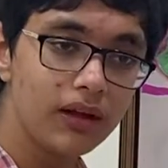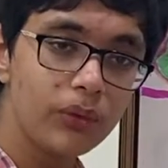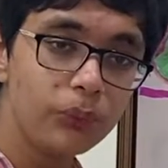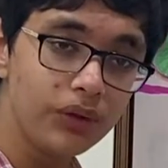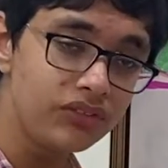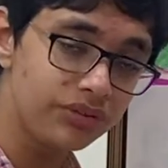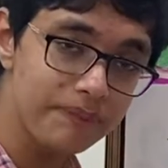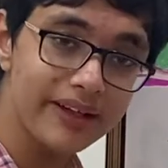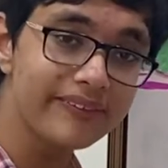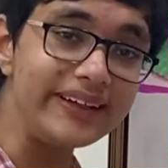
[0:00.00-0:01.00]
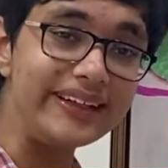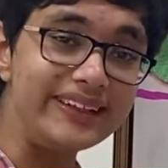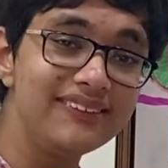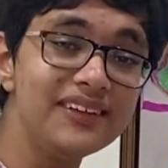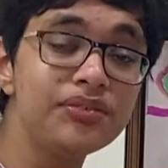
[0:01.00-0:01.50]
which makes it
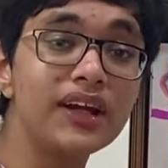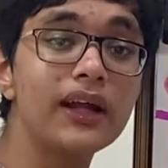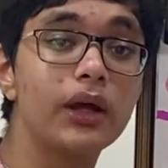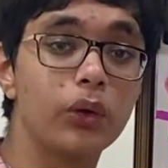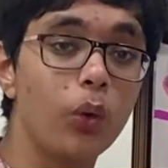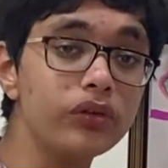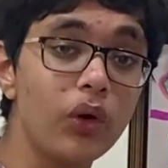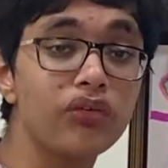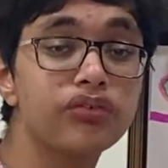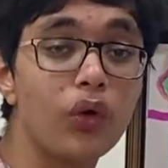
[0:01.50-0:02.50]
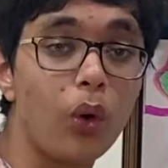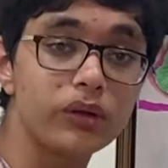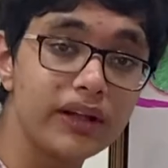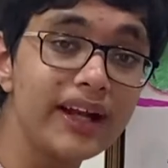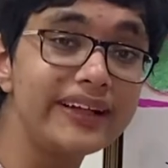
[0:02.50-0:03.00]
easy for the growth of
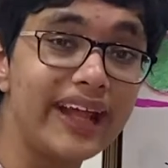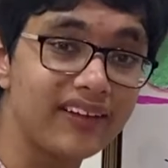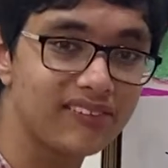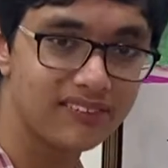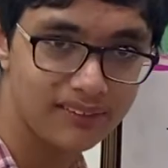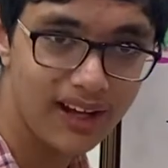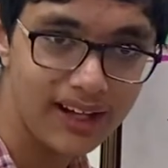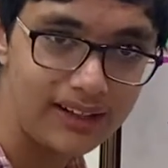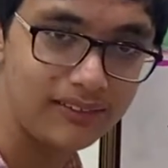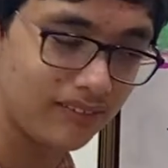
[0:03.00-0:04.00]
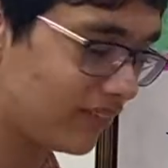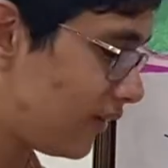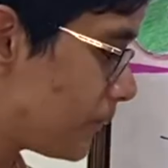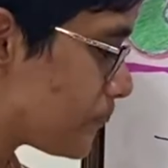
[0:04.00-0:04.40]
cotton and textiles.